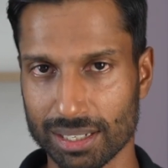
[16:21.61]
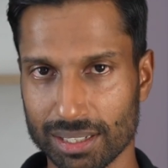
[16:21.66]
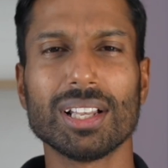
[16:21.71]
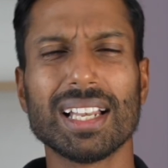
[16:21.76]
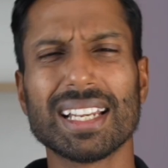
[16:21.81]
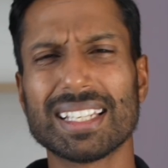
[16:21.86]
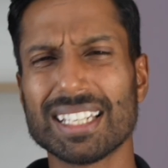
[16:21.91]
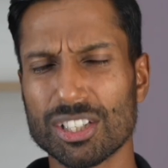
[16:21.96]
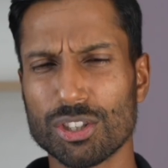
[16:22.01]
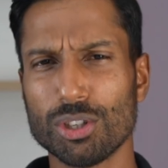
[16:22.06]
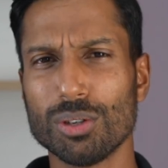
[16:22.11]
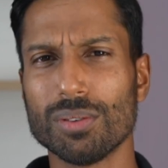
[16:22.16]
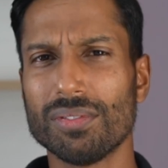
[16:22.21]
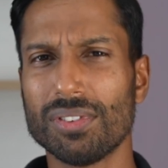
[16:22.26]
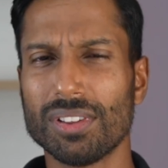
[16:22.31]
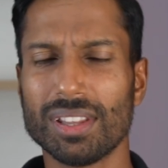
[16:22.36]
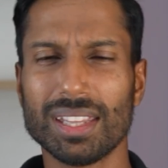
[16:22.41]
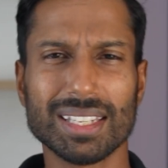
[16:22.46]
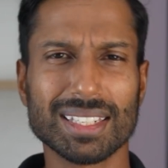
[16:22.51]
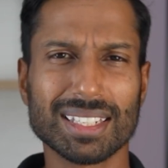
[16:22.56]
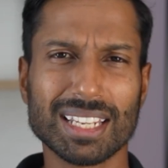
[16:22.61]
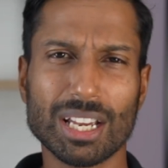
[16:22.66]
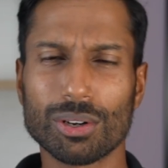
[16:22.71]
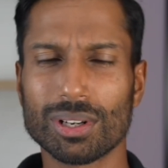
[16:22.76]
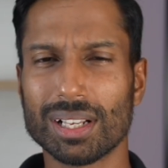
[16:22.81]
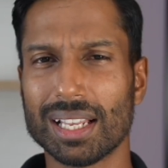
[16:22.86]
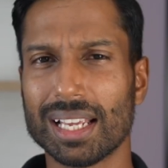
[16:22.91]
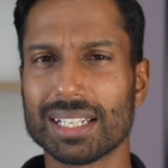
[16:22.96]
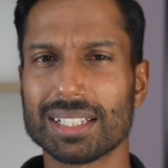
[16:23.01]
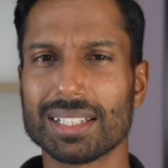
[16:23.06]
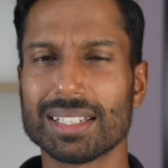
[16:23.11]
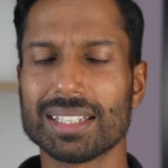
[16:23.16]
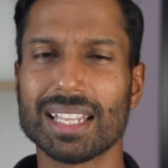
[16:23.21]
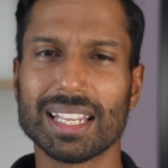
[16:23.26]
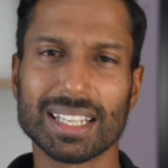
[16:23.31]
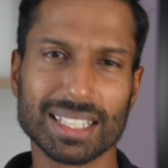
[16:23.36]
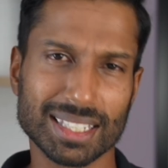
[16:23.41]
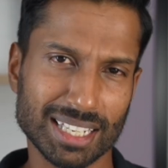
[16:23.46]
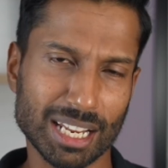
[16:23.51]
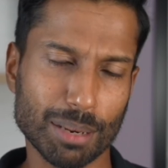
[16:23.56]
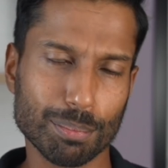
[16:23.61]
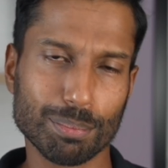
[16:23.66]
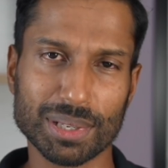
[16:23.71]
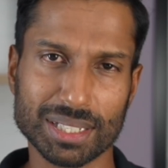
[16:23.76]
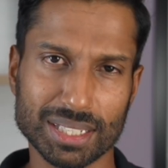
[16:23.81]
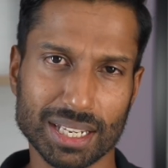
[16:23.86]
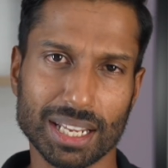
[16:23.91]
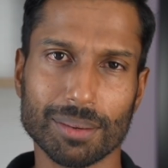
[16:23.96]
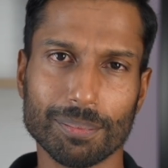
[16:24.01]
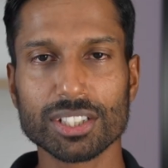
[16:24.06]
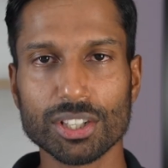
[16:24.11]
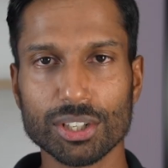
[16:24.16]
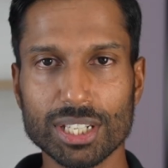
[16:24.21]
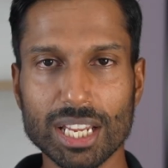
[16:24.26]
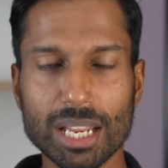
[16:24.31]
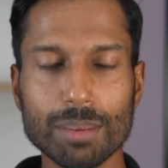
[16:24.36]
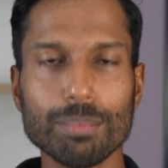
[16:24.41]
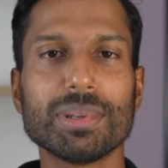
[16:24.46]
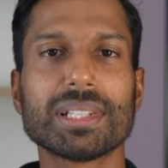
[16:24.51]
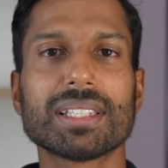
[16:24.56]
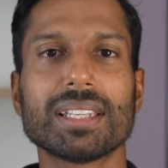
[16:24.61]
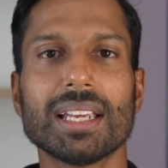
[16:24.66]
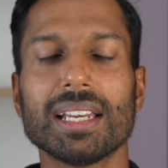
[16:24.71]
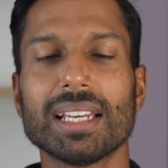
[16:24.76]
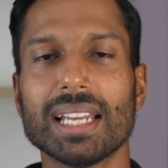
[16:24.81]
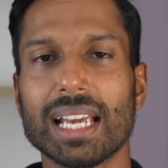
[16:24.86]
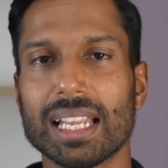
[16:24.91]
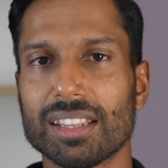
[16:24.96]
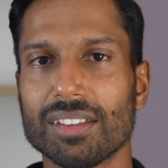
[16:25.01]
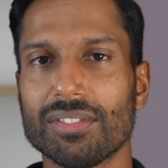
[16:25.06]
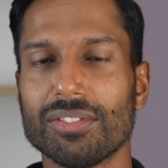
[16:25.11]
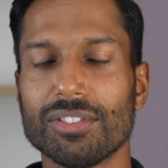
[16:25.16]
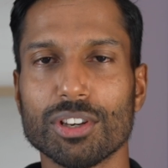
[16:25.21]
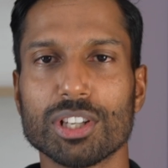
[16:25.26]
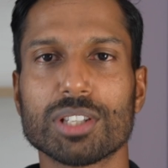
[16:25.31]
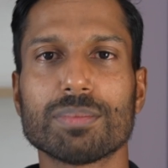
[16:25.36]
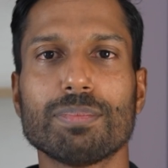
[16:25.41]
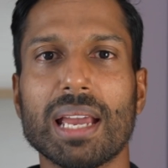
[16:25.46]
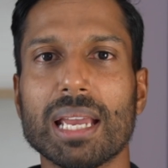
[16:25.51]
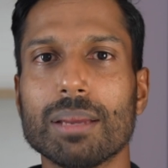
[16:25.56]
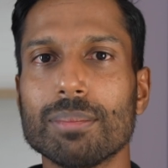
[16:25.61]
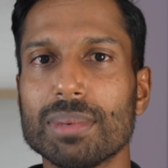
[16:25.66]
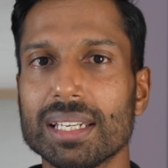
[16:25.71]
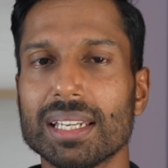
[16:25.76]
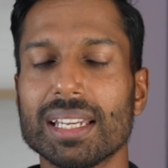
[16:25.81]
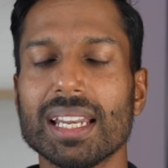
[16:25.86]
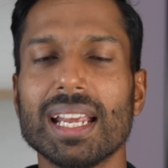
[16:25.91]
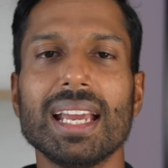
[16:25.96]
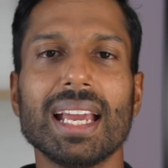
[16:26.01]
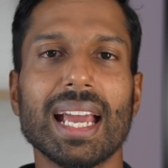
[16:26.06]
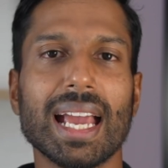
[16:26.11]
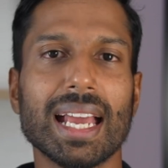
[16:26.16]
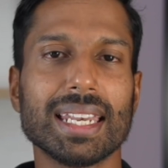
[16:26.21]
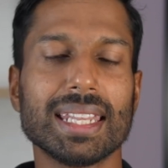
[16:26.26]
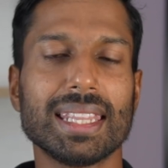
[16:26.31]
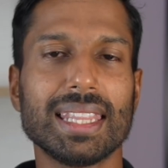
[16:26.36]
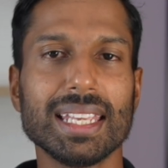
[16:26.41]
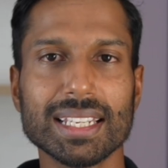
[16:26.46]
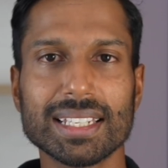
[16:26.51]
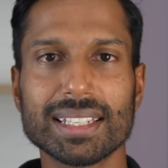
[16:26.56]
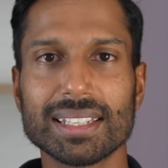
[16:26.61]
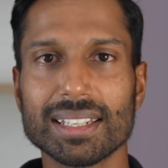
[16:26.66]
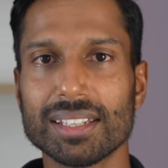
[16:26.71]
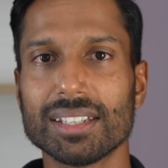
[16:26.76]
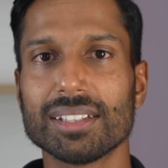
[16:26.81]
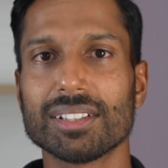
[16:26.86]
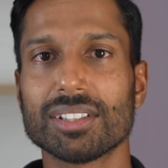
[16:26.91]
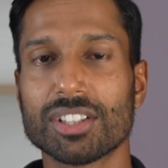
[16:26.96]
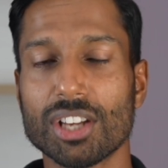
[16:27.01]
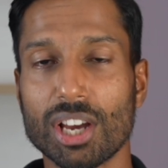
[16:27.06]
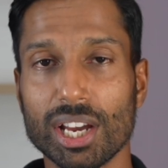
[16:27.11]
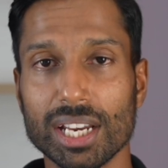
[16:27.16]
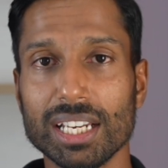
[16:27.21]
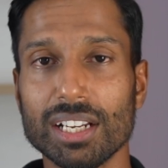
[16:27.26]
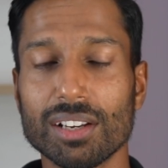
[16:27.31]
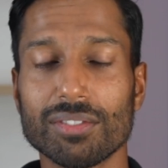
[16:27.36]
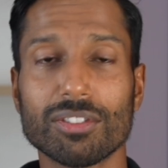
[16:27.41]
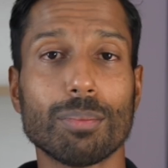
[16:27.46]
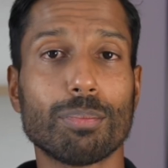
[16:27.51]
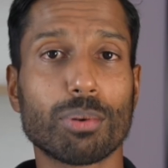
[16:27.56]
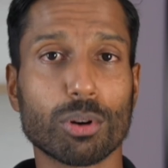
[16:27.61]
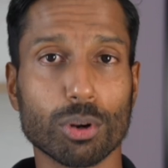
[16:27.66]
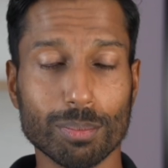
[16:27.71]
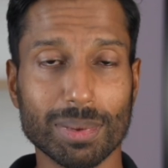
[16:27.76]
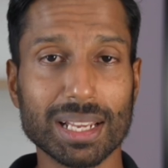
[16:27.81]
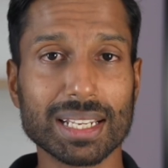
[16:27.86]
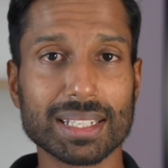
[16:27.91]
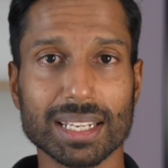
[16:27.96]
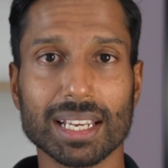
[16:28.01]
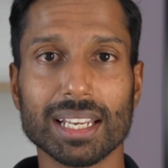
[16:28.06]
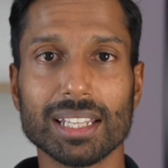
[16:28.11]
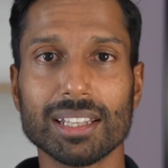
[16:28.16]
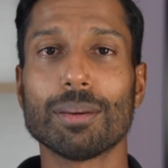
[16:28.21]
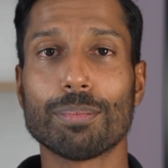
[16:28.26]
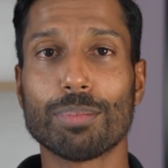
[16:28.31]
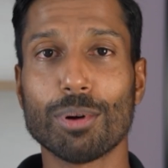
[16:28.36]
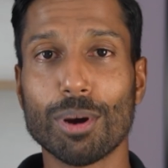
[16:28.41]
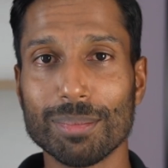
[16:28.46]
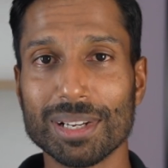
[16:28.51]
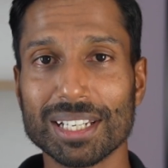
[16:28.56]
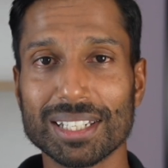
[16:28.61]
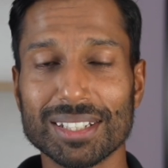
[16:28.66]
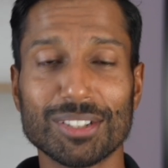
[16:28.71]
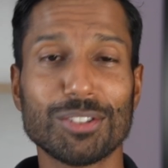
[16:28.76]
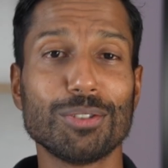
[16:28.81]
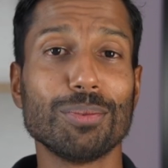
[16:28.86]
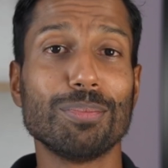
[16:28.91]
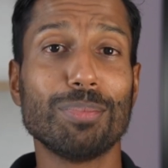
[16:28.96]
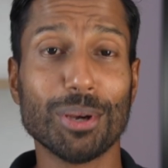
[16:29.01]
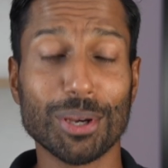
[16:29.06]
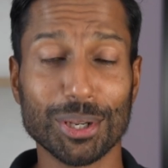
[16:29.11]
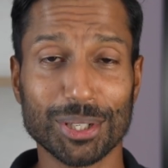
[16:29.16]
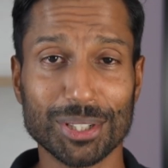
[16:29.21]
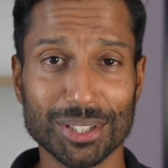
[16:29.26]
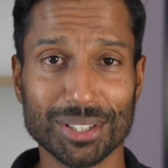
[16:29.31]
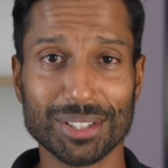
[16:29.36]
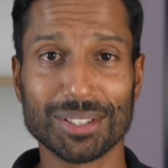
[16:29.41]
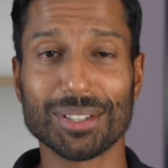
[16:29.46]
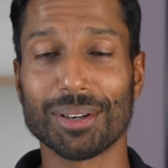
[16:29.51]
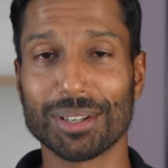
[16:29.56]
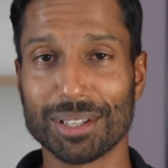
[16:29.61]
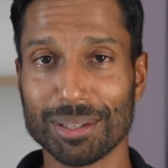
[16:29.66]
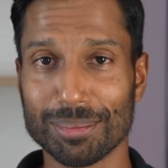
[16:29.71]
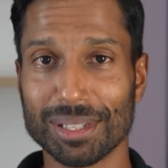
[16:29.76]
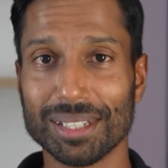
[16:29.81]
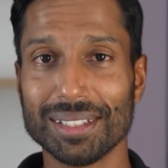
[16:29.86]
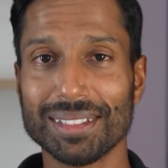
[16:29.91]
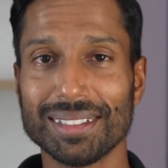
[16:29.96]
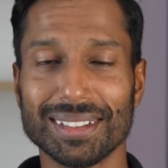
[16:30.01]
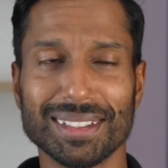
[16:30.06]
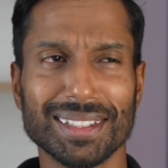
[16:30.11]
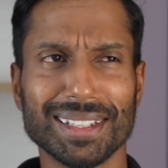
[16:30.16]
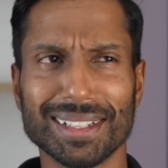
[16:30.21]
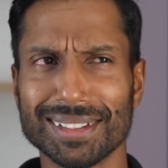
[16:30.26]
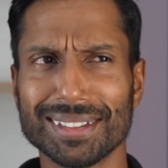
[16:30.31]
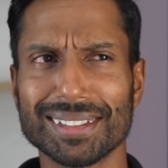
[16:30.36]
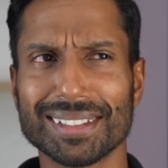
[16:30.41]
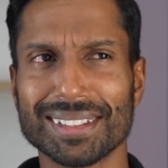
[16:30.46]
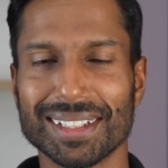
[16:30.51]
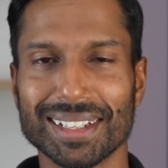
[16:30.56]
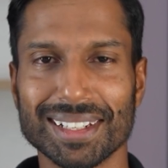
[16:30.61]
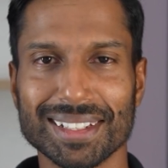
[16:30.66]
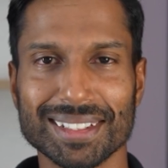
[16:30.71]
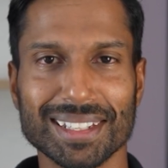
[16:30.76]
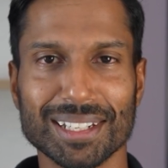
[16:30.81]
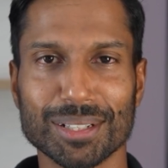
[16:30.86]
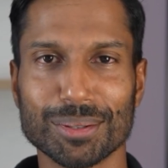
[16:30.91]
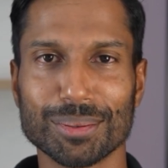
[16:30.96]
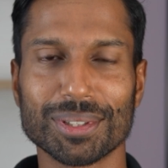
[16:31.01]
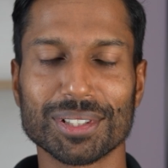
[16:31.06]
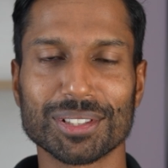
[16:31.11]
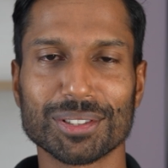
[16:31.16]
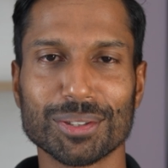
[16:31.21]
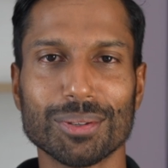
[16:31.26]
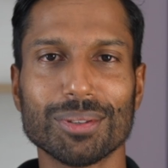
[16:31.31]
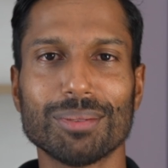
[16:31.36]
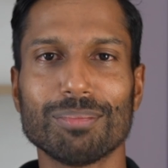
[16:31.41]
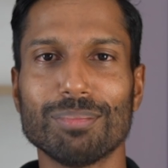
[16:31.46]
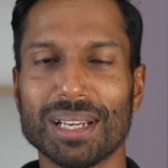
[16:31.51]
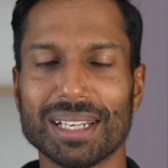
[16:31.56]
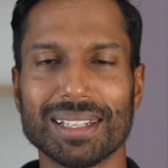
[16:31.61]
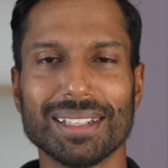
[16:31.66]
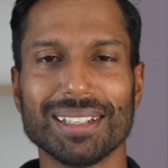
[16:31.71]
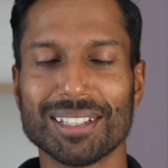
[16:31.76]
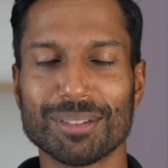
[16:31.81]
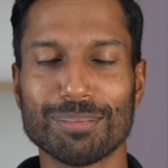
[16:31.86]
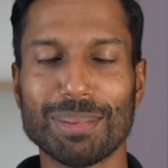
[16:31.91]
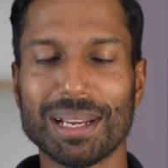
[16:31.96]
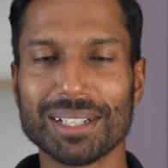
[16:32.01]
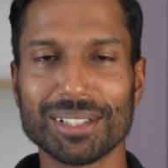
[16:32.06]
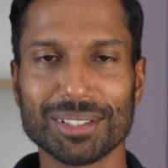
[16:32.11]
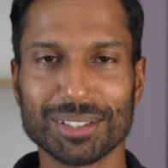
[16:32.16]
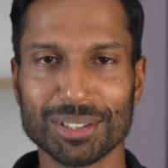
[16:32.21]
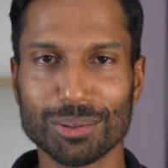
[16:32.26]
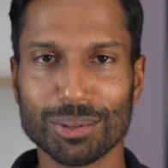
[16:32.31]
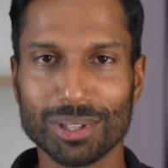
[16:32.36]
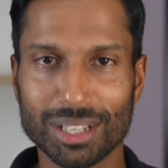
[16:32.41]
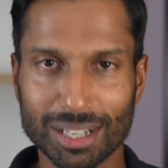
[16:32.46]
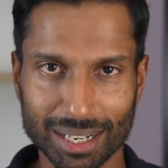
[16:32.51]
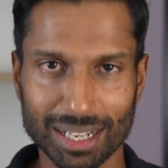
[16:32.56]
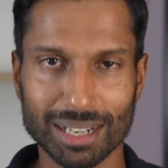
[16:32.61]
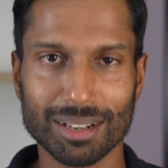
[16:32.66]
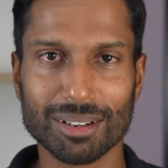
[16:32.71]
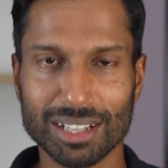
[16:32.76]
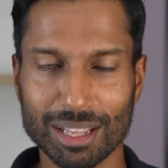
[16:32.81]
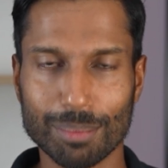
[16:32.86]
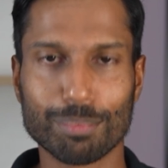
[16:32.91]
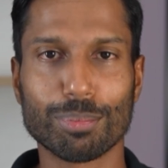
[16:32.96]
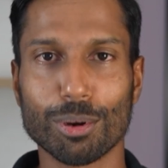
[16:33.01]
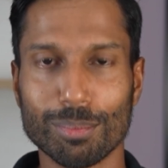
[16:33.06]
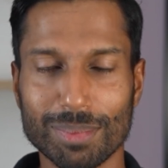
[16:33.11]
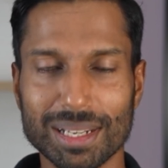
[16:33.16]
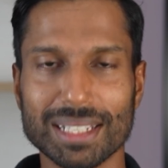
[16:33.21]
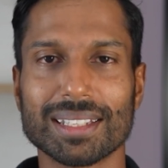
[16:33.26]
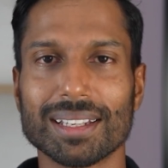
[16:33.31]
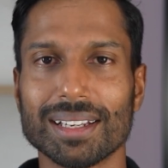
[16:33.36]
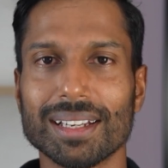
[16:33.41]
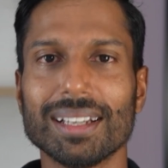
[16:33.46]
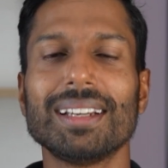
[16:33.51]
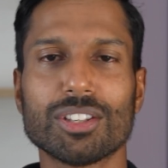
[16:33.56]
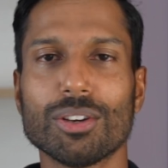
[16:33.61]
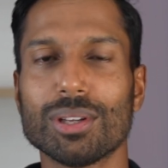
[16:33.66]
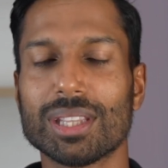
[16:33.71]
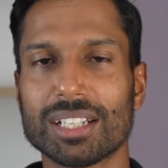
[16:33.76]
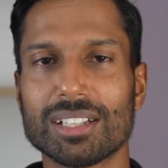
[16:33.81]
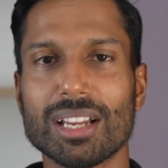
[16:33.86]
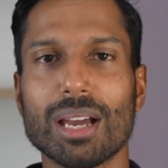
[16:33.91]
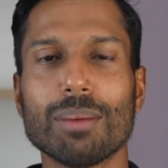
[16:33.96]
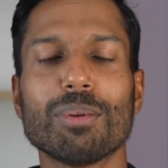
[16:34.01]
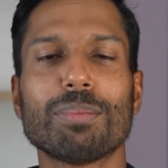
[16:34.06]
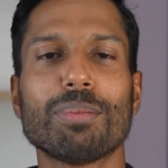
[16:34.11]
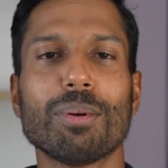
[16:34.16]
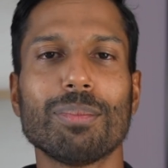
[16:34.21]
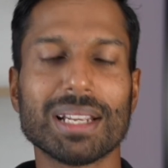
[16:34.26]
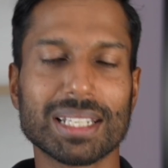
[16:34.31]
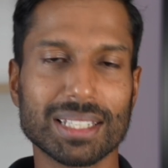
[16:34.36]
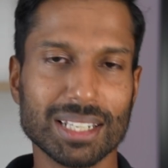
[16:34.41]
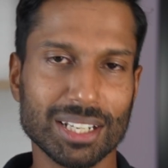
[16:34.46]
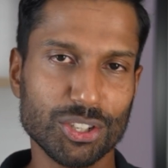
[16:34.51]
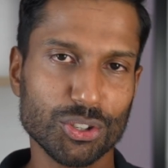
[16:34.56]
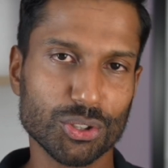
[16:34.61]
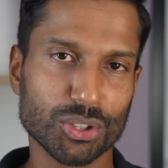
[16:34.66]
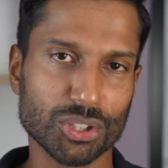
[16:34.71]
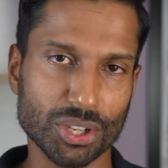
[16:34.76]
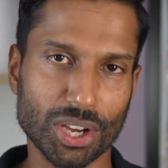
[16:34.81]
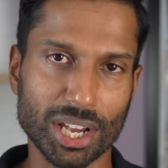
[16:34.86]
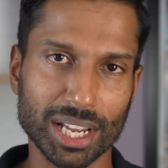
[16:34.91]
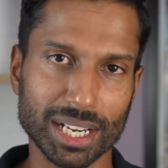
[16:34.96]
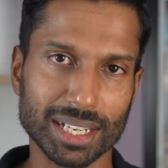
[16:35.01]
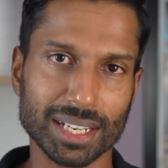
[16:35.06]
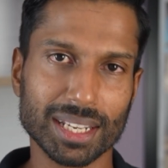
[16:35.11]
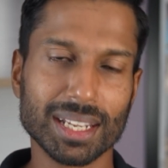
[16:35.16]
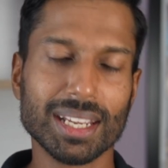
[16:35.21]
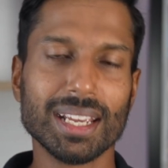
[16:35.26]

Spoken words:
So let's assume for these calculations that's 10%. So 10% at the first payment, and this signing of the promesa, the promise to purchase document in English, I guess that's what it's called, but in Spanish it's called the promesa. So at the time of promesa, you sign,